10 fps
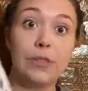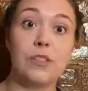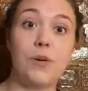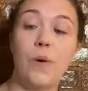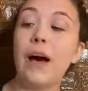
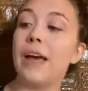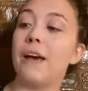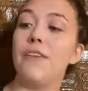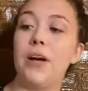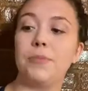So I have
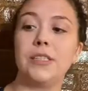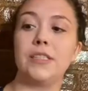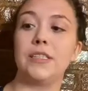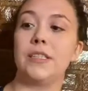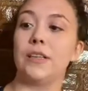
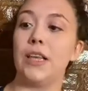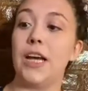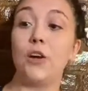options to